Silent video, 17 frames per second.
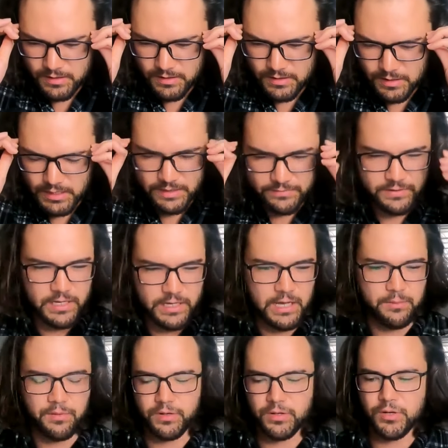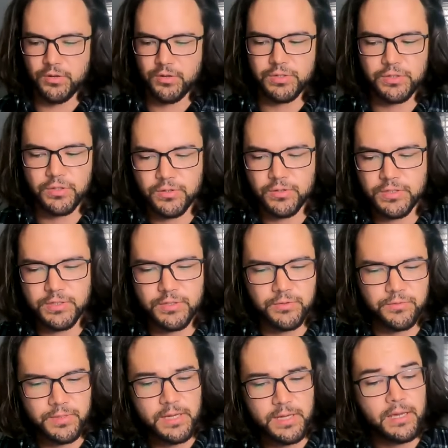Yeah, I have to hop on a coaching call
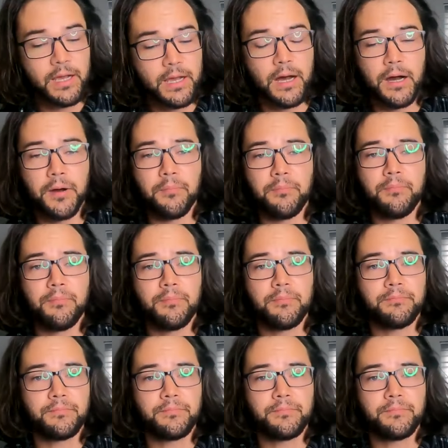soon. Um,